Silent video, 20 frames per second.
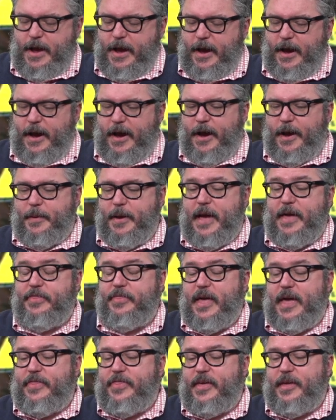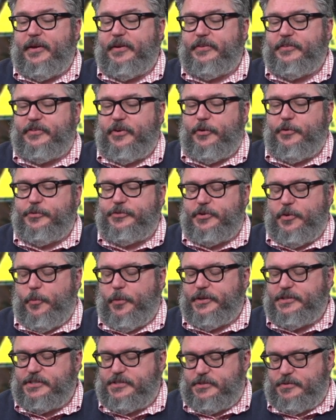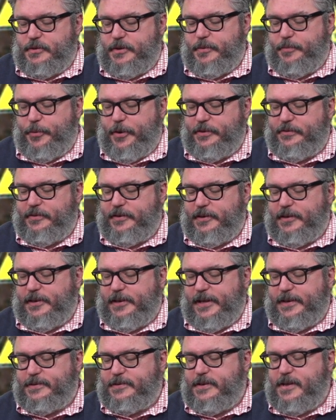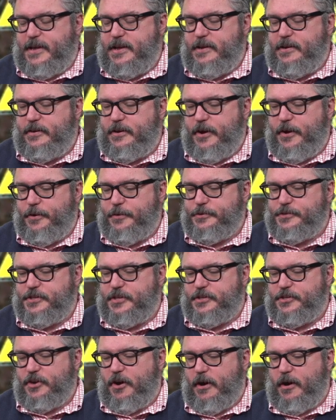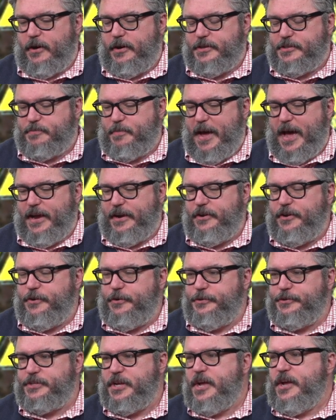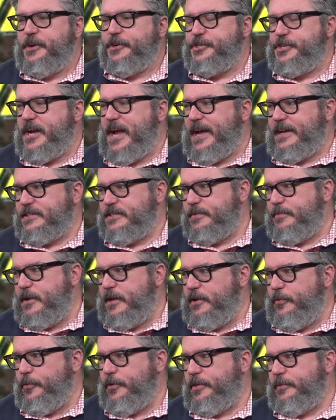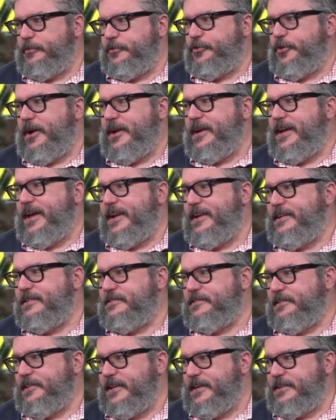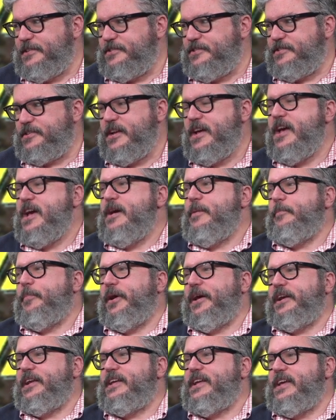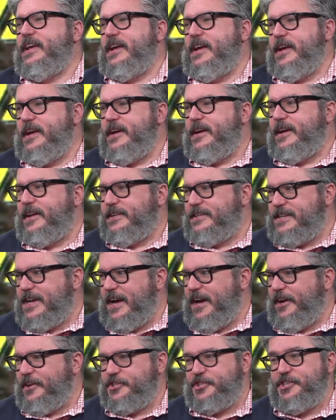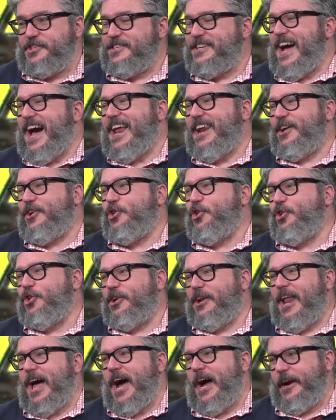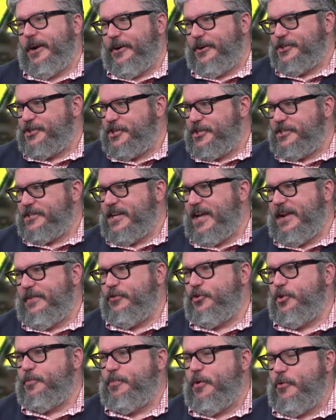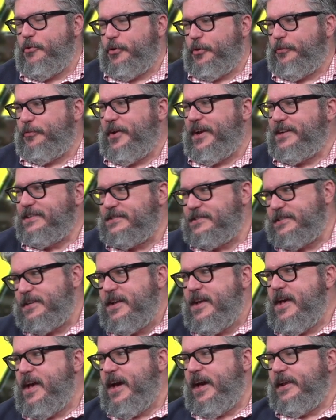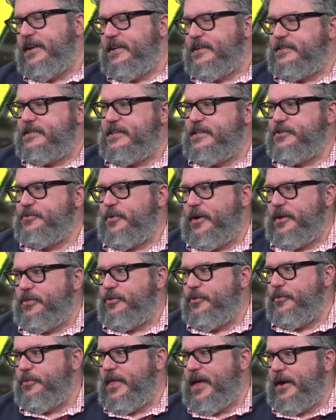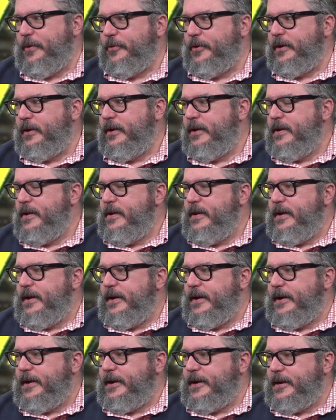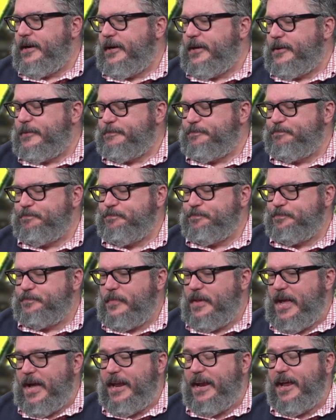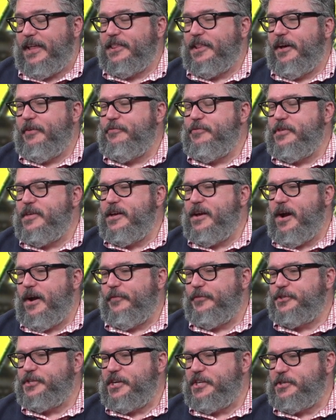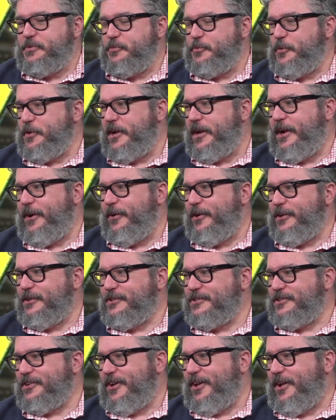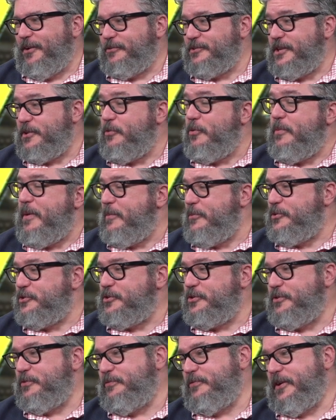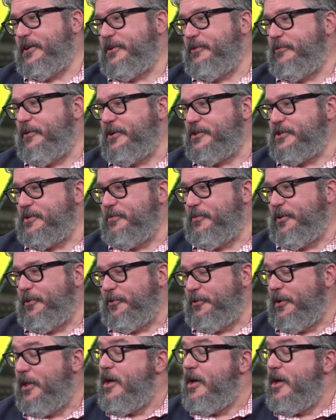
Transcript: Uh, and, and then, so, so once uh, President-elect Keane knows that Dar is bad news, she has the meeting with him to try and get his list but he can tell she she's not a good liar. She does not have a good poker face, no. and he sees right through that one. Um, and I love the conversation between Carrie and Saul. She's like, well, maybe you shouldn't have fucked a Russian mole.